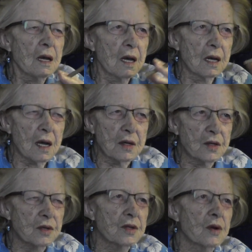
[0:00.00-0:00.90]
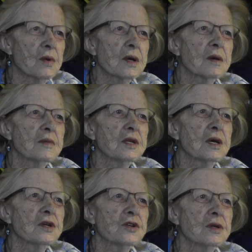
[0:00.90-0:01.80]
And I took their
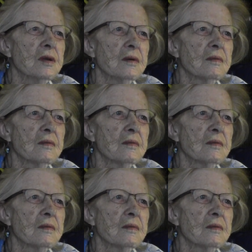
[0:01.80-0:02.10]
recommendation.